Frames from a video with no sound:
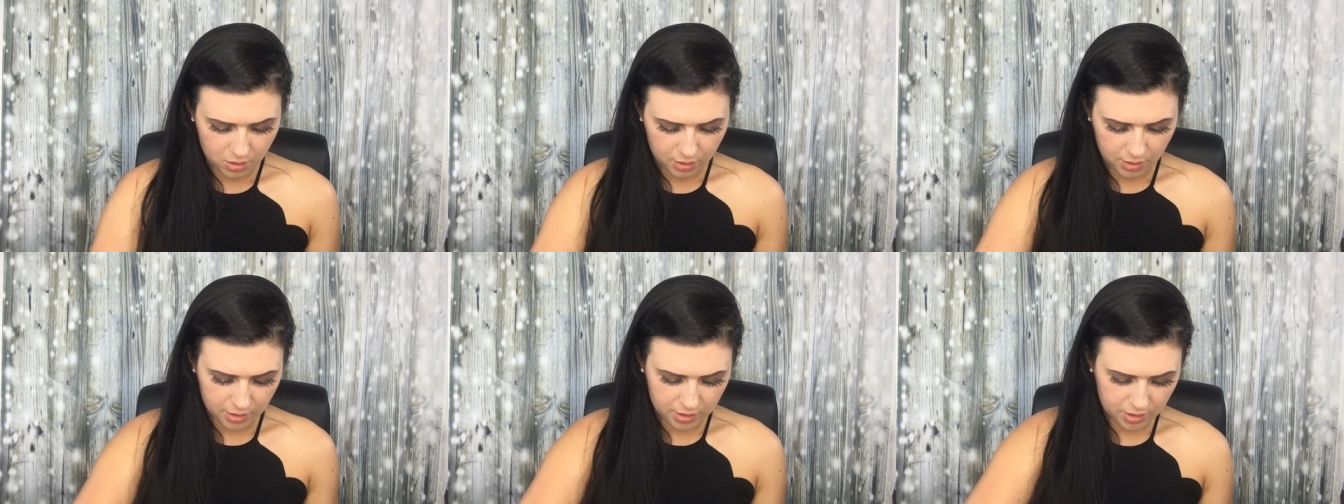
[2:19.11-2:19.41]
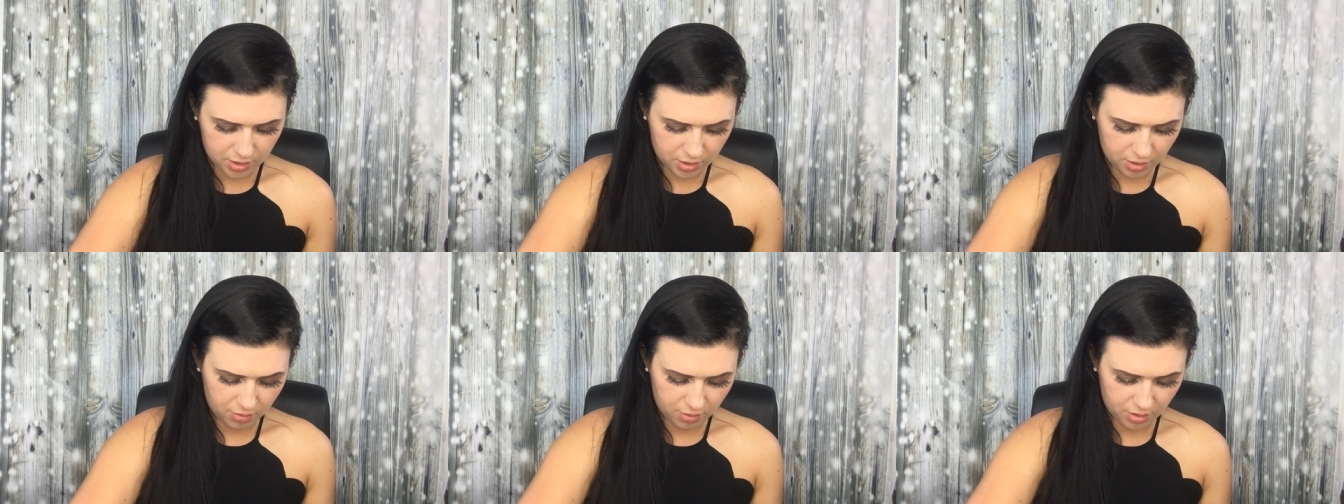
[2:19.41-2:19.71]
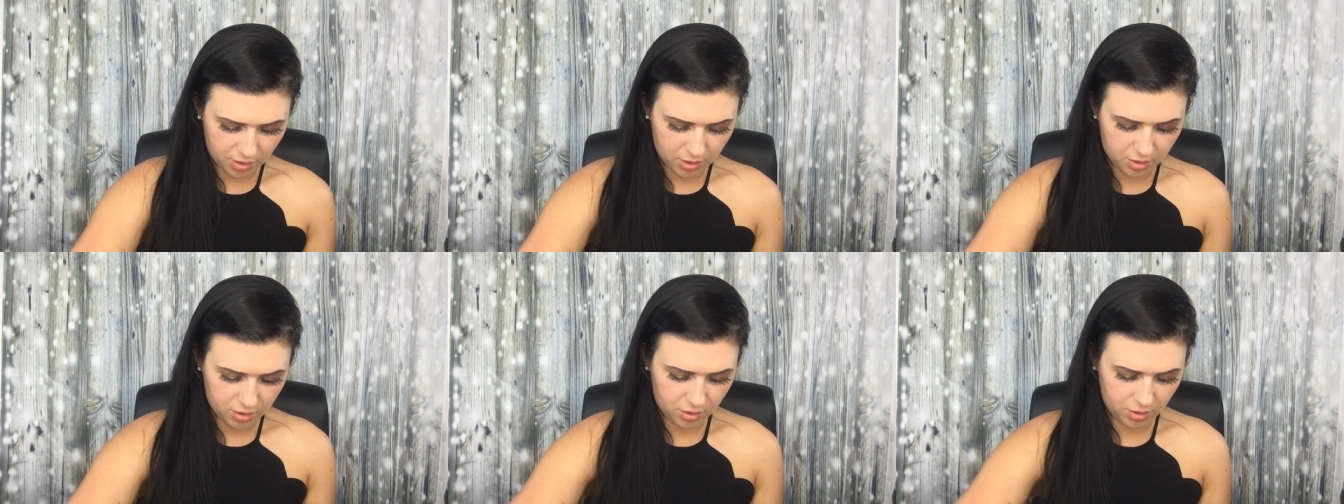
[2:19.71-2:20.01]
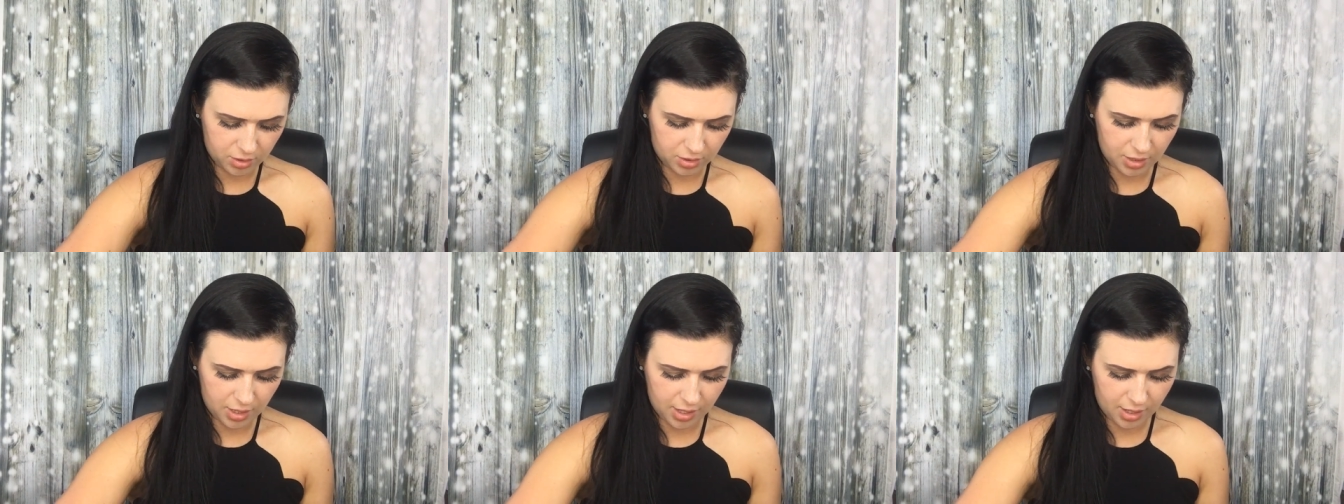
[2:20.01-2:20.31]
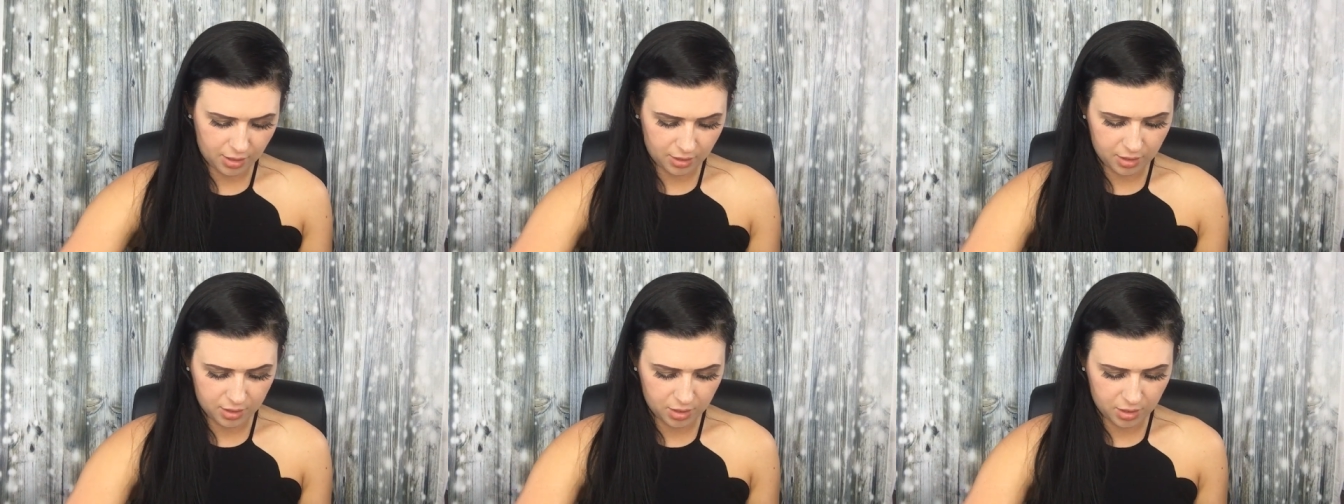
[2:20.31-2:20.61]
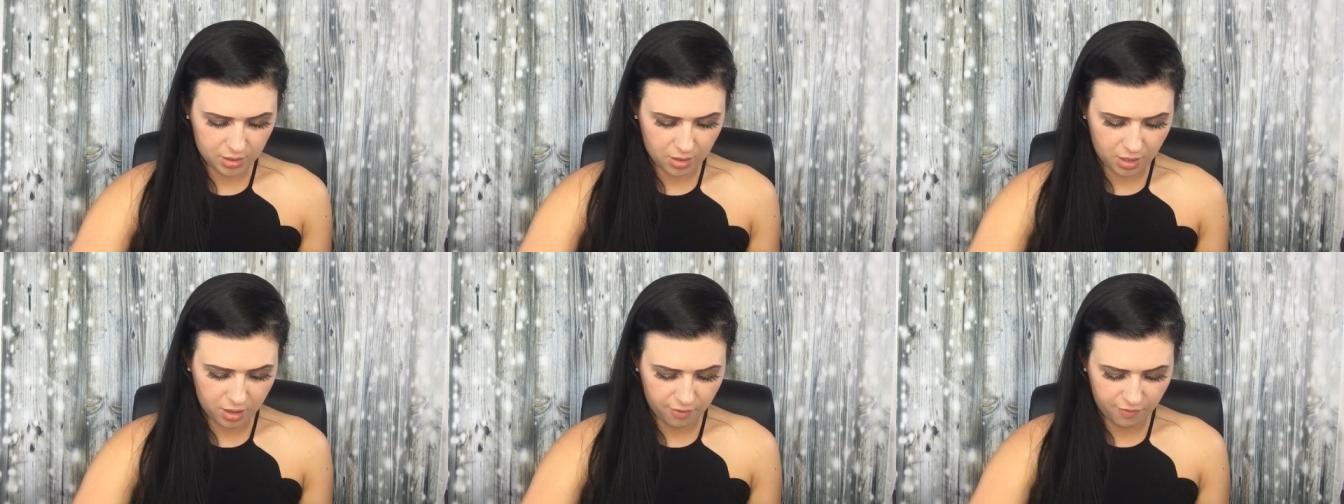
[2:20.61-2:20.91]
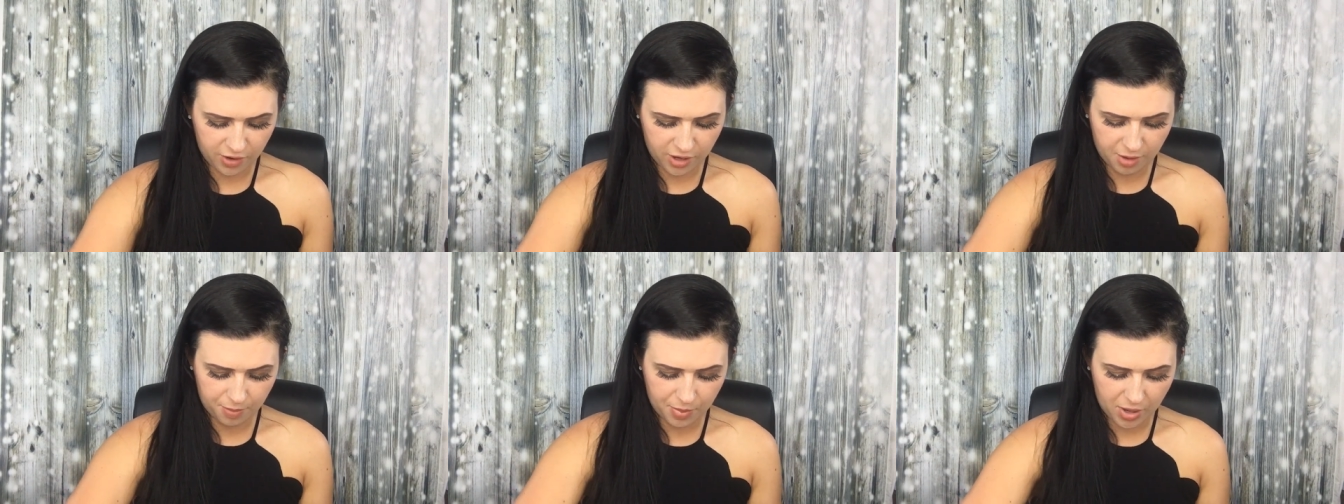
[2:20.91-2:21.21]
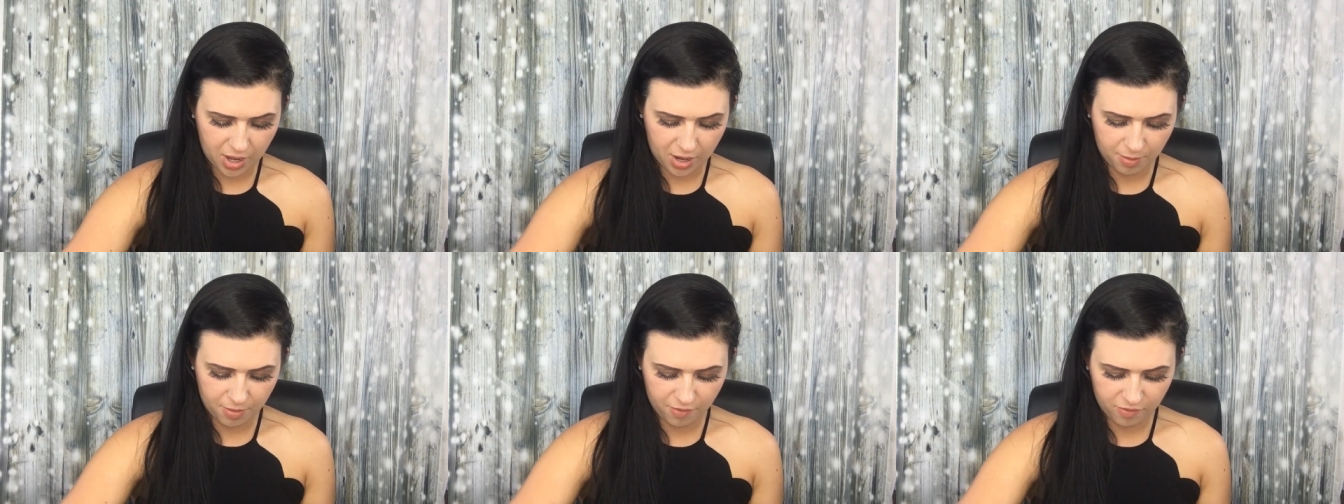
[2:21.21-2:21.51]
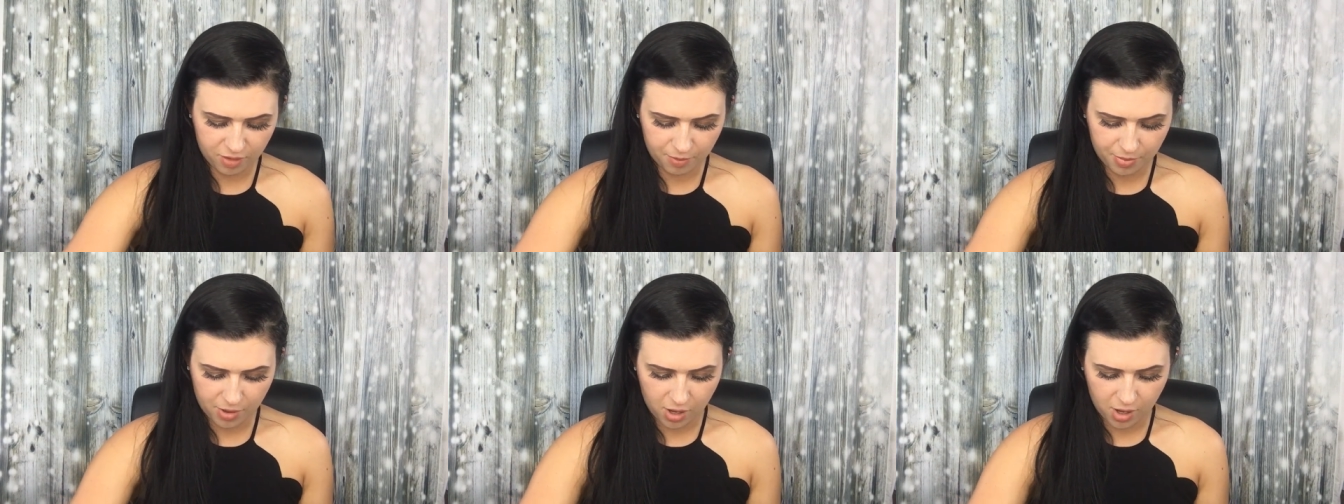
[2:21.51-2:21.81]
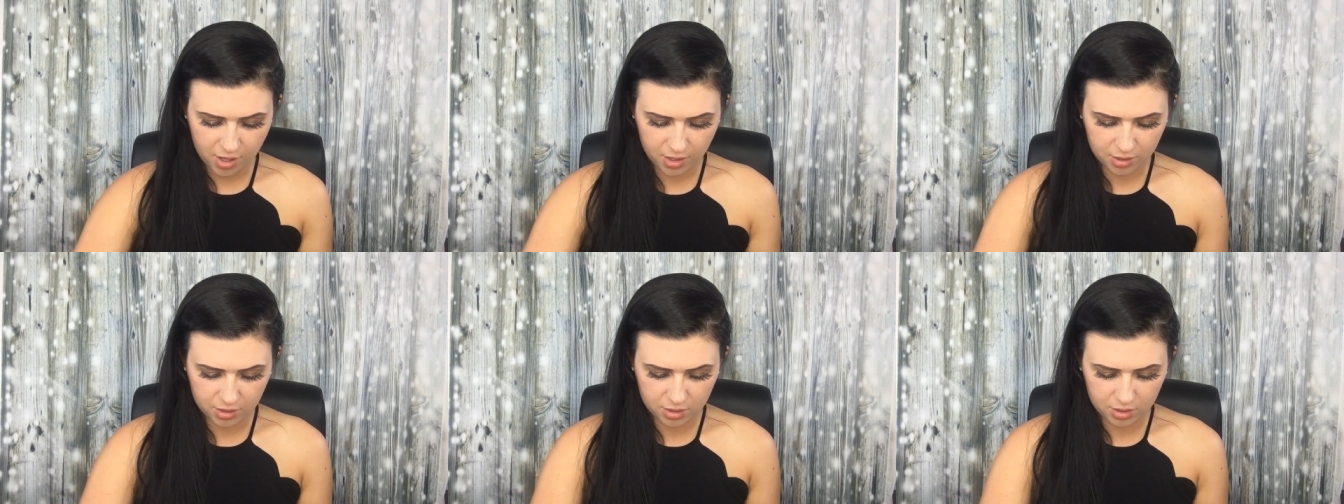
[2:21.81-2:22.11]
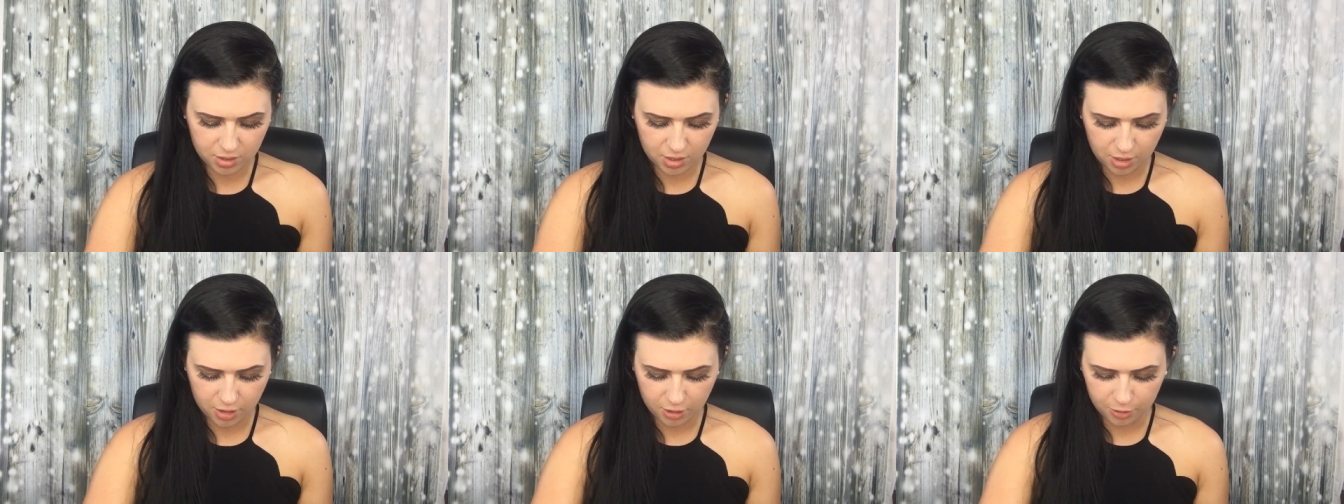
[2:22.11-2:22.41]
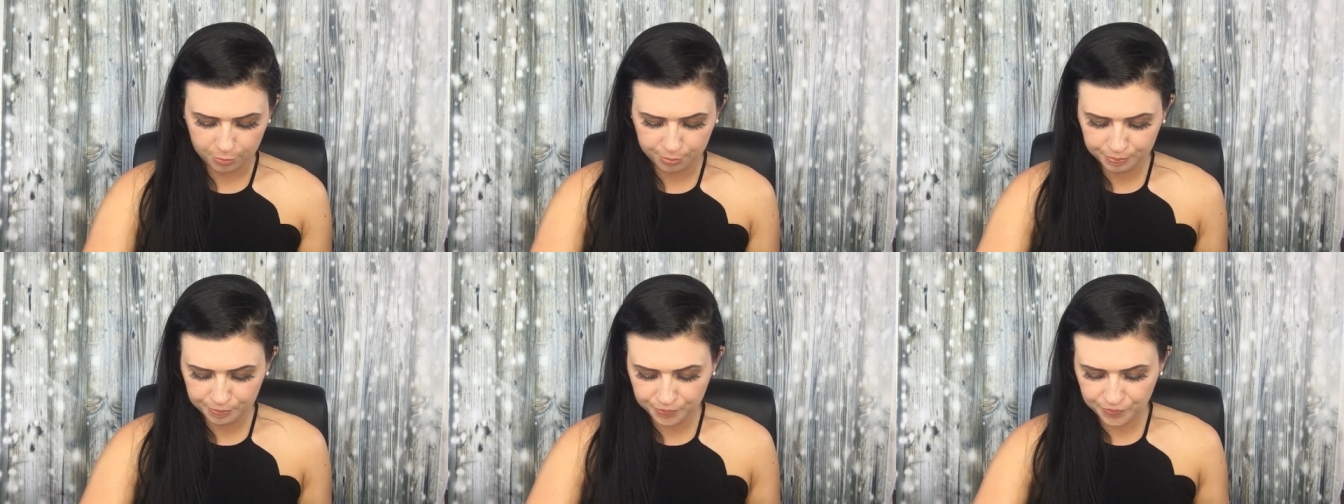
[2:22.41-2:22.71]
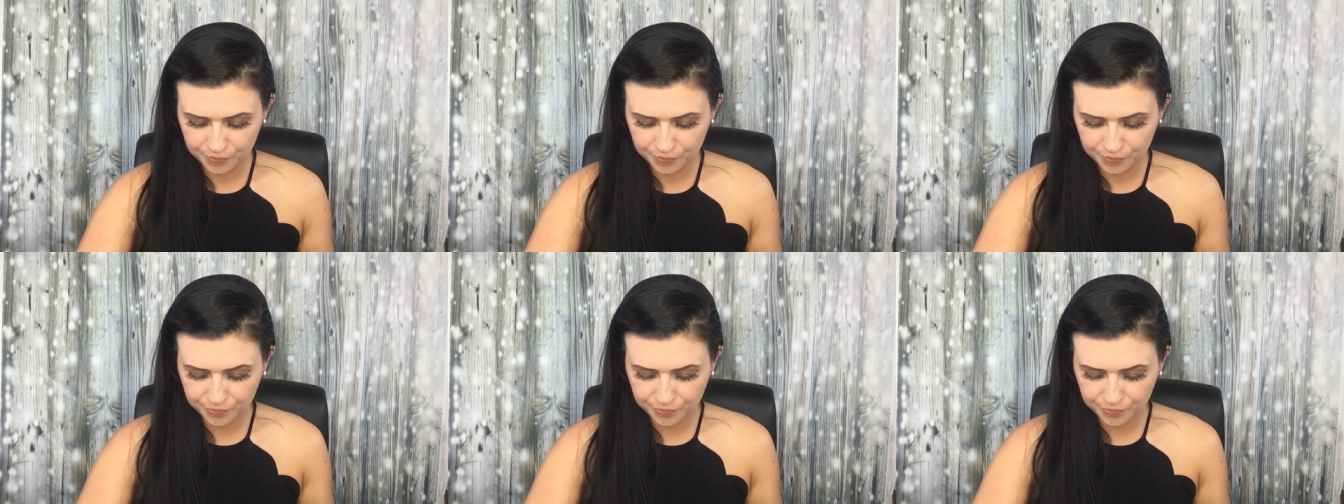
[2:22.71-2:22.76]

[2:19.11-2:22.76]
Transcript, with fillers: Let's see what this looks like. This is on the very bottom of the box, so.